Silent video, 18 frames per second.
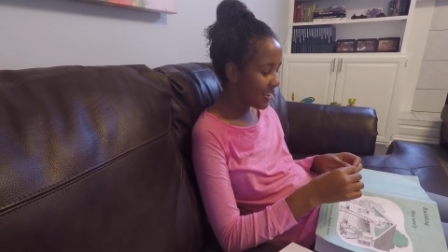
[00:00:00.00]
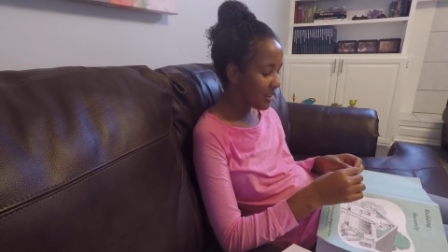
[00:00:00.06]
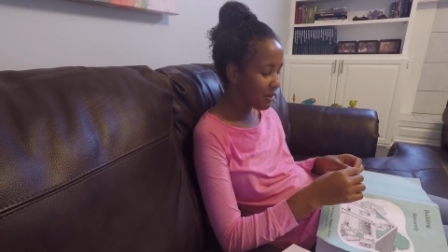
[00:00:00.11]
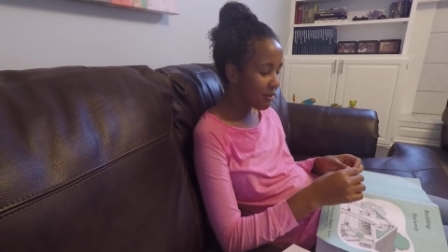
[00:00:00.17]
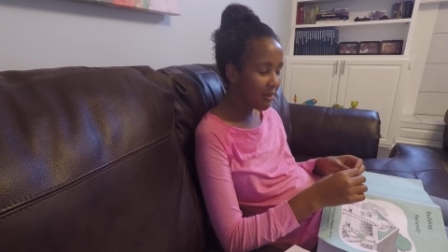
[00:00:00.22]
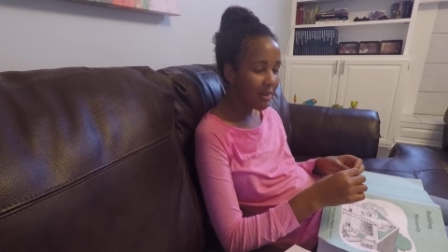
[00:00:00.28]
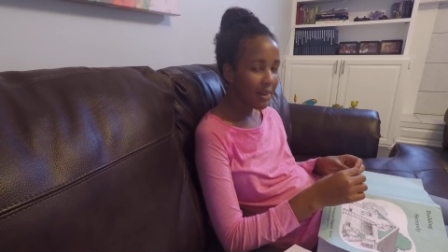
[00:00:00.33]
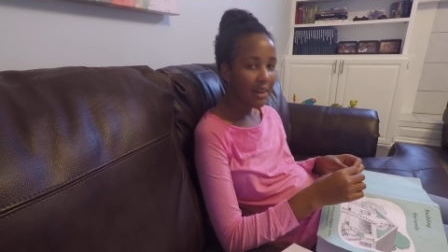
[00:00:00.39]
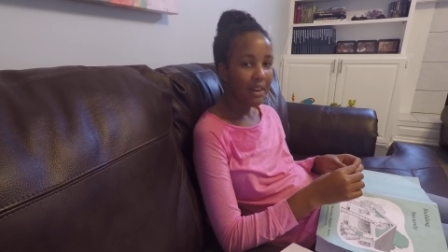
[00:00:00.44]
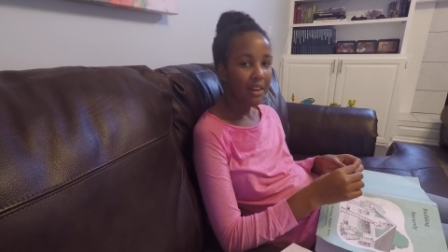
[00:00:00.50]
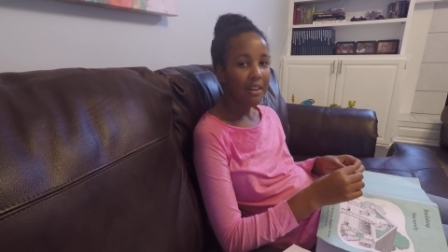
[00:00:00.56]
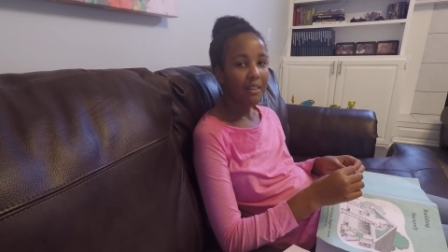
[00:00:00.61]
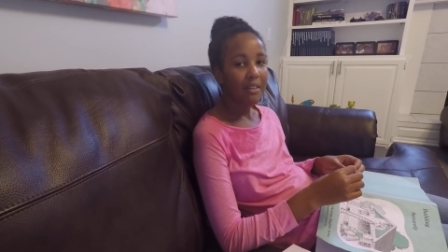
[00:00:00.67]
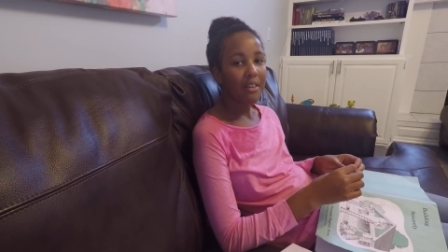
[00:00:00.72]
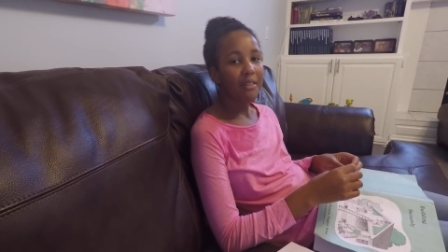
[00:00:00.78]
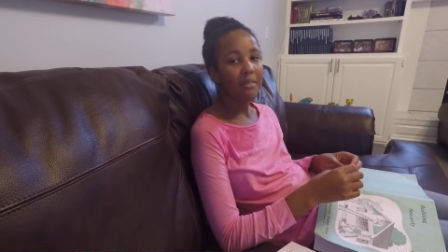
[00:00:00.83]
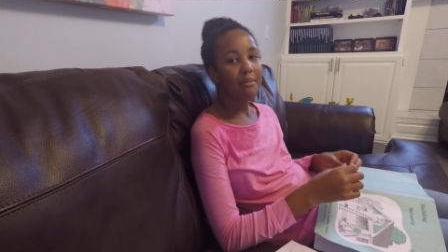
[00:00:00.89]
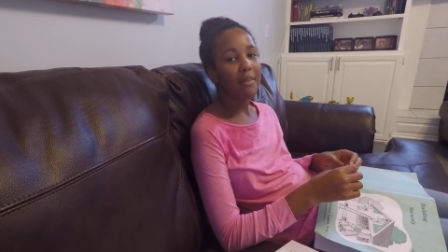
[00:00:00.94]
bun.
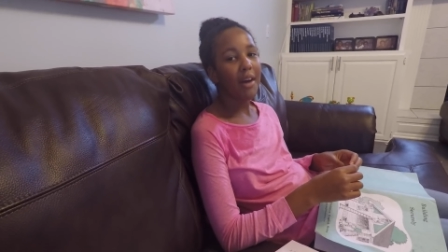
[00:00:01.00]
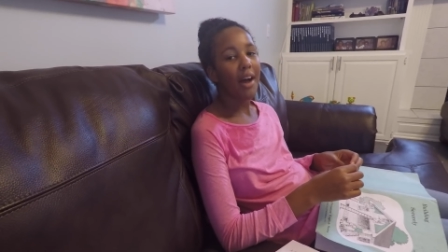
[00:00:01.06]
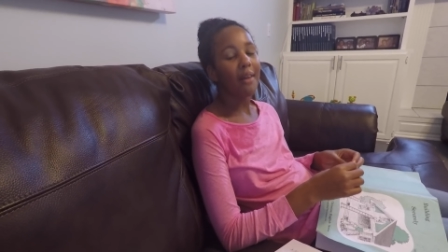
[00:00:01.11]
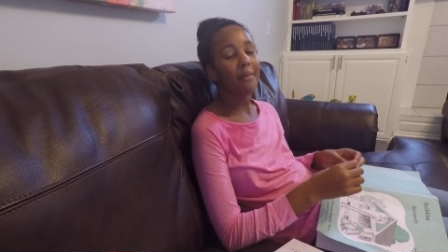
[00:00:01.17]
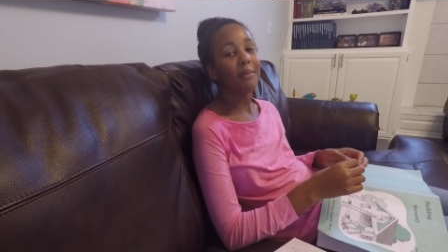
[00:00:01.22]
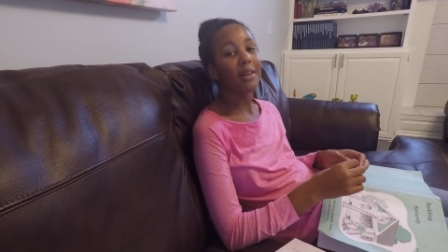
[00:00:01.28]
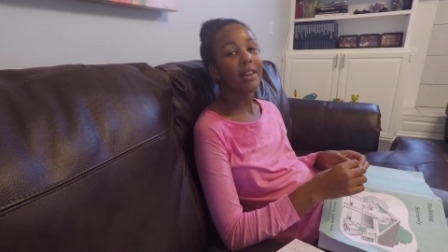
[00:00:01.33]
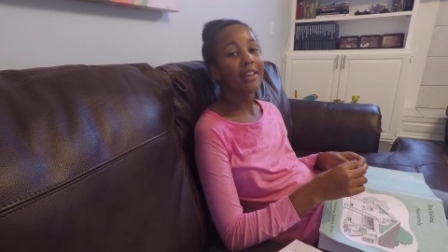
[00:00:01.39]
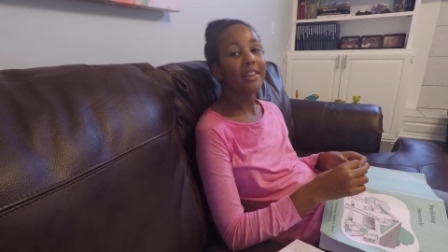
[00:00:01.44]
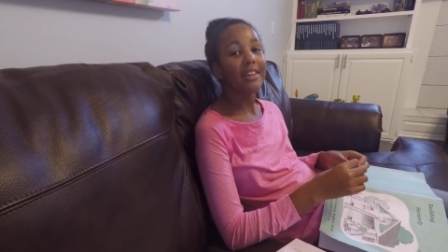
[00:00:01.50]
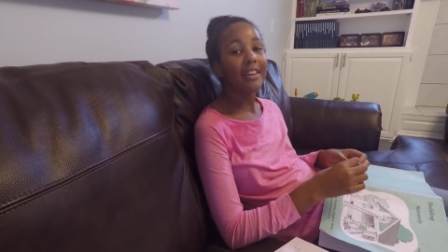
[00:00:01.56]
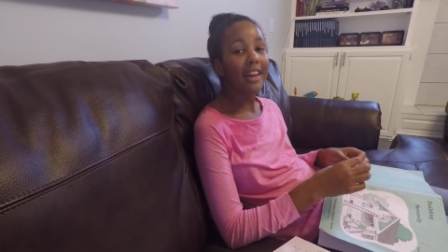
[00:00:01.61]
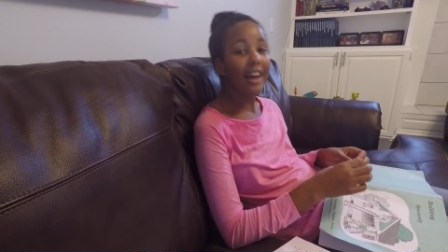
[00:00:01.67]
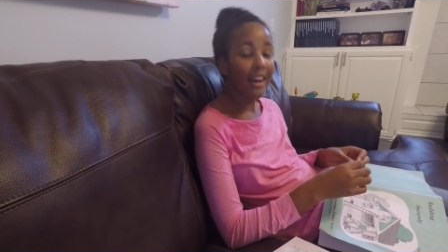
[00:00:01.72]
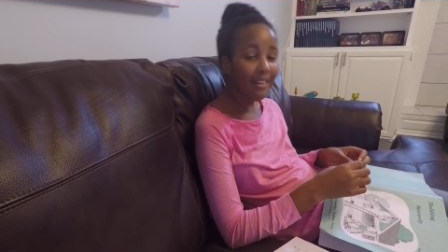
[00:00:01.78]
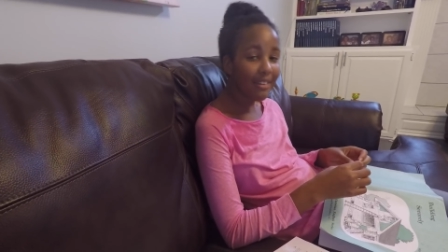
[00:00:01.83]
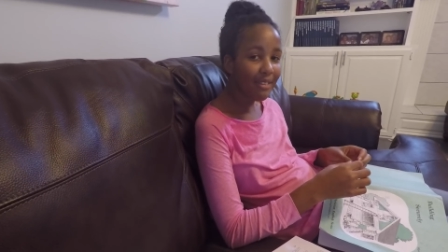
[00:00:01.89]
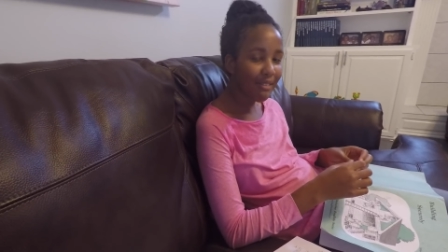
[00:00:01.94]
Mom
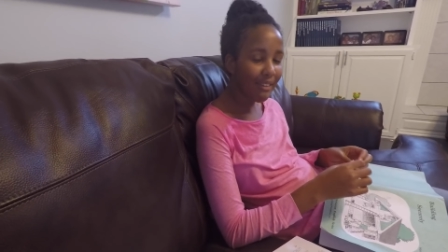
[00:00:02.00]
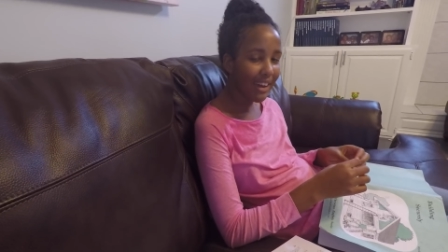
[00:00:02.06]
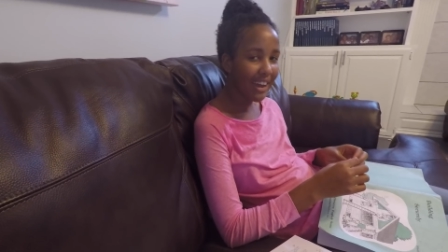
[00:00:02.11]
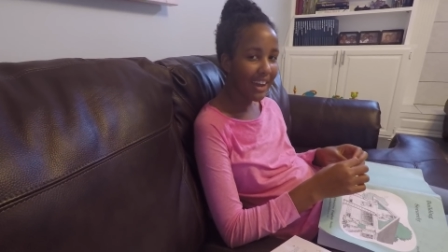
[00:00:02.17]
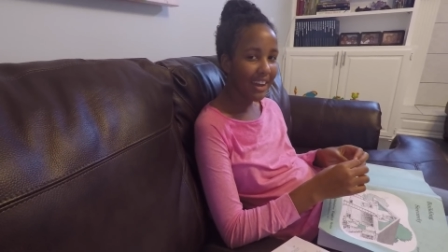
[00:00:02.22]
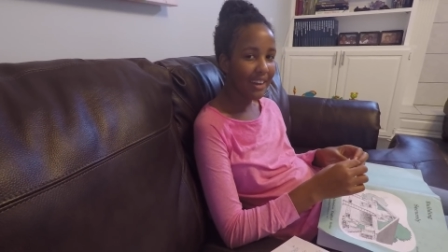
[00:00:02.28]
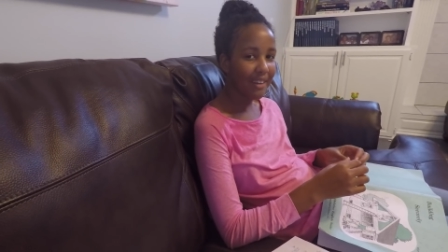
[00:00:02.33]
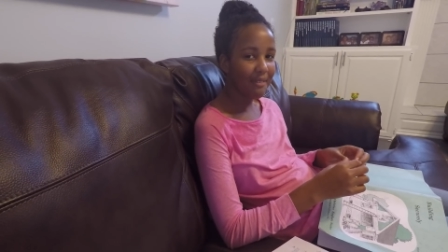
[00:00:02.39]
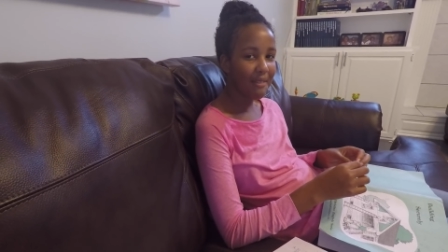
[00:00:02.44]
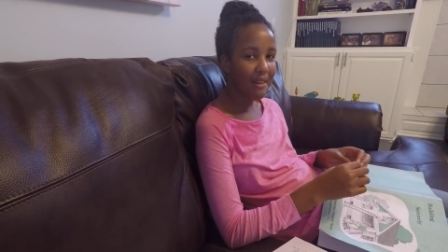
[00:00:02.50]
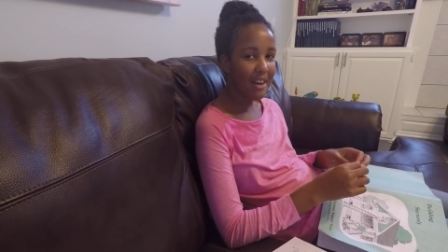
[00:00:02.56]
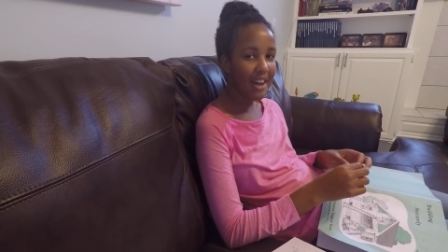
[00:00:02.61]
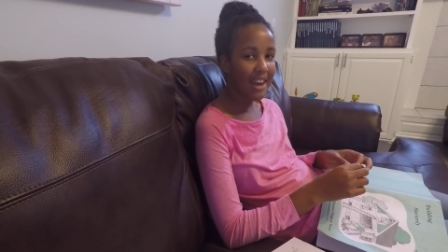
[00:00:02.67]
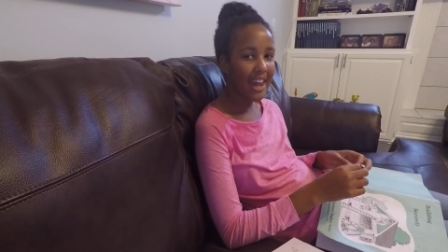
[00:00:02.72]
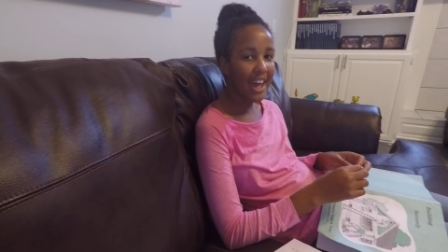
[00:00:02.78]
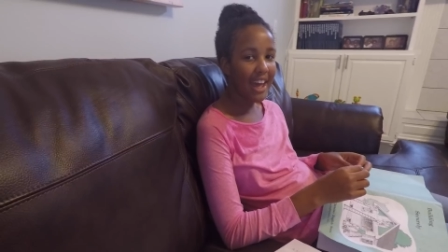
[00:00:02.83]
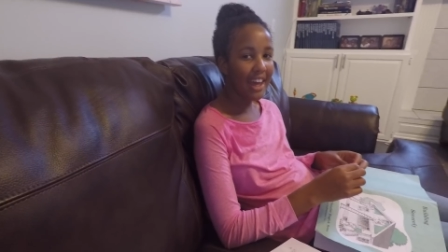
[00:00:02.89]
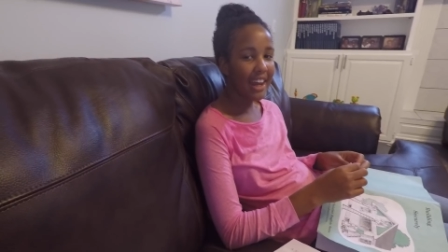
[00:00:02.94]
loves my bun,
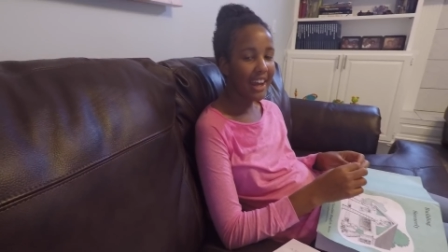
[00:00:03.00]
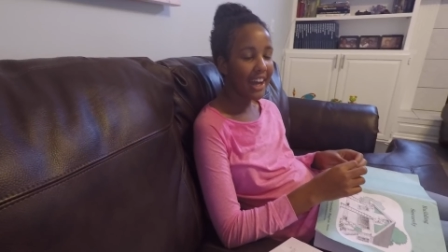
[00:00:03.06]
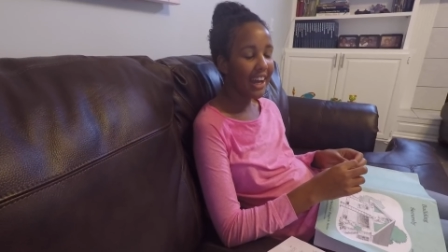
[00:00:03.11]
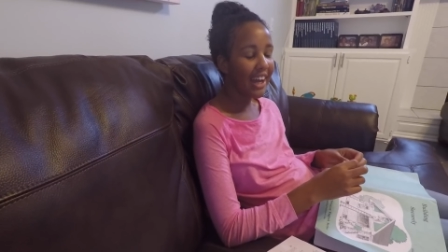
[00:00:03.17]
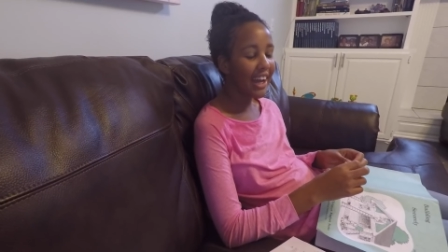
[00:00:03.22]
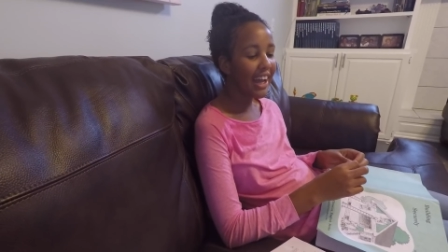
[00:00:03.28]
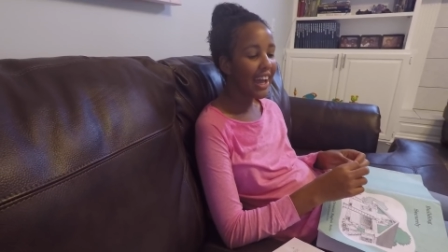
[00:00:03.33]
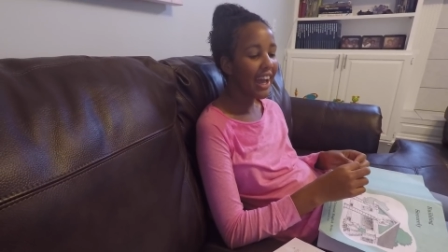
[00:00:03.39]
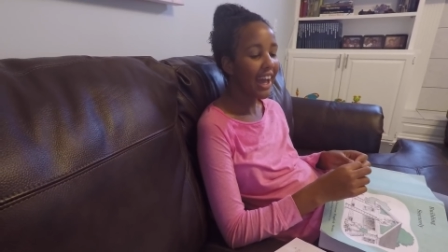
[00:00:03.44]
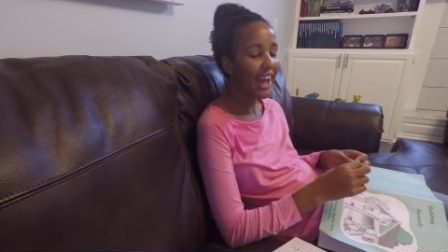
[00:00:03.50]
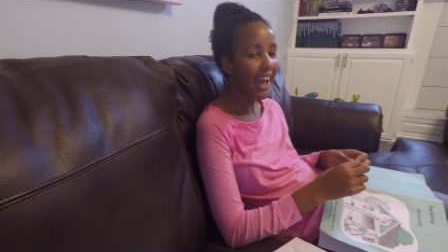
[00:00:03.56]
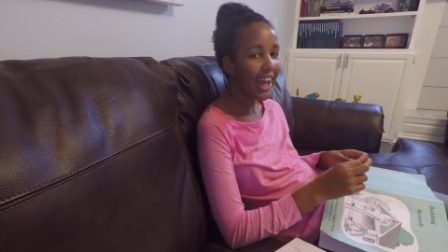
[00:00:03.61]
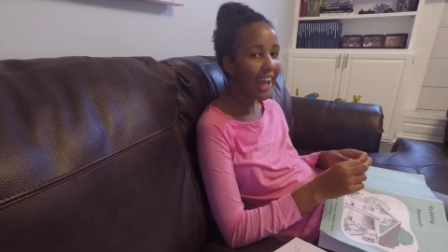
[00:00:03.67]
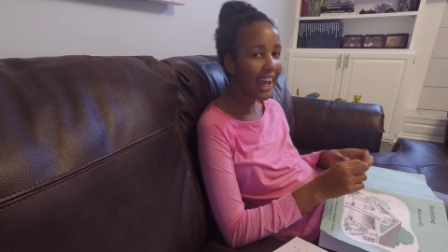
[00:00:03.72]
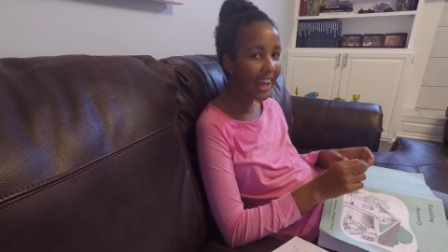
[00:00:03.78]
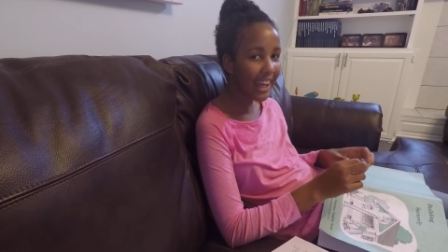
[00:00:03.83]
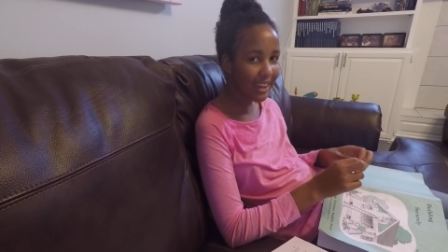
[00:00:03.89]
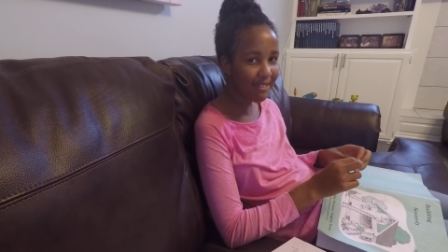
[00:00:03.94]
and I
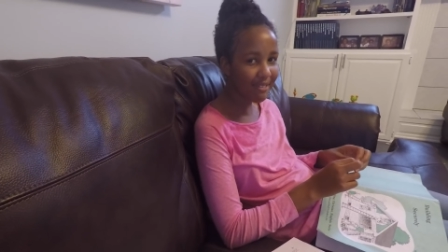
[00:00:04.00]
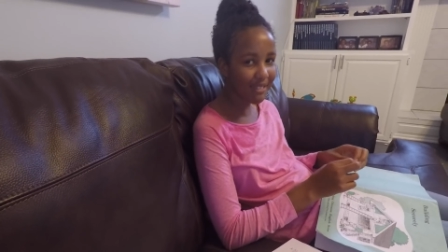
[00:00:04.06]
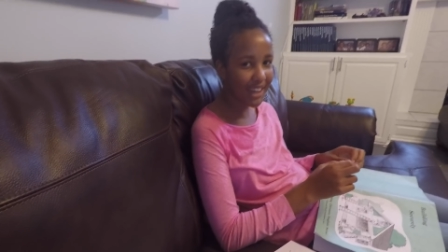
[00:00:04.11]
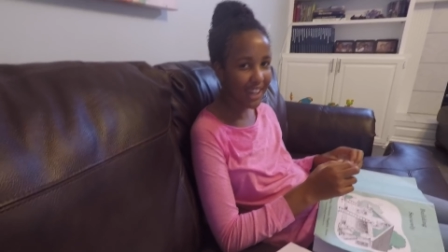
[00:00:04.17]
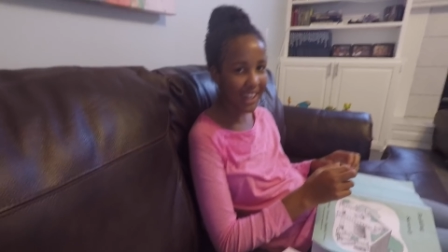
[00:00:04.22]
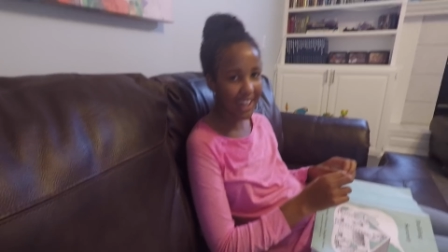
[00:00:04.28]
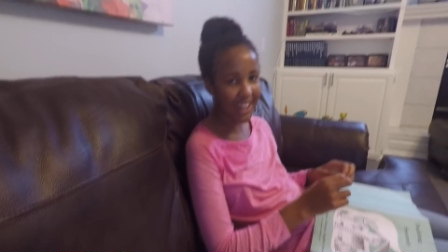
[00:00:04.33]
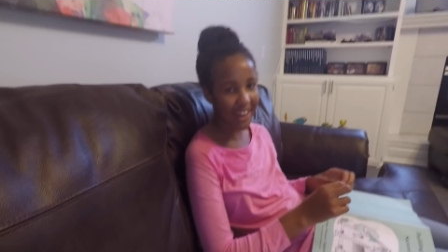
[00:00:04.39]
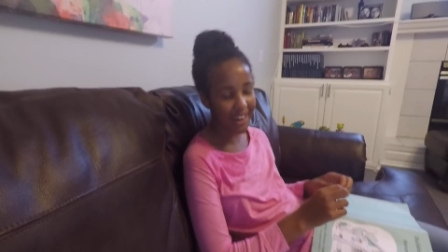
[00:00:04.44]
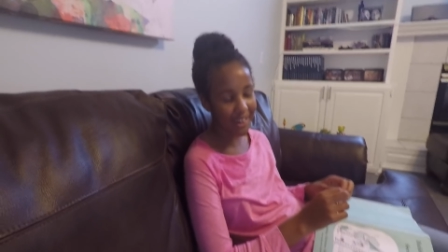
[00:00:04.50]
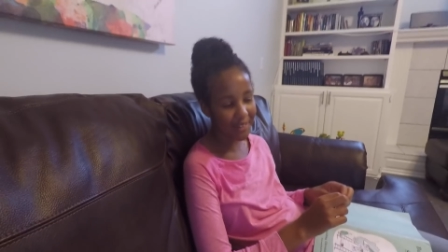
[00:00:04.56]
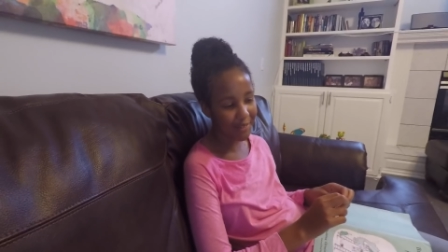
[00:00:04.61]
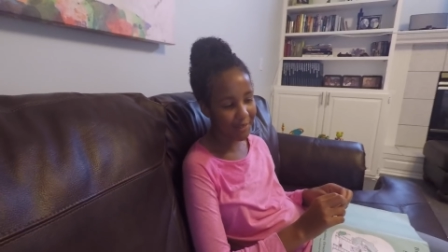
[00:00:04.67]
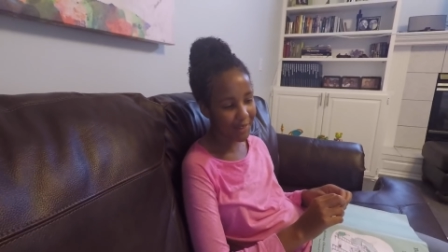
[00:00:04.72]
hate my bun.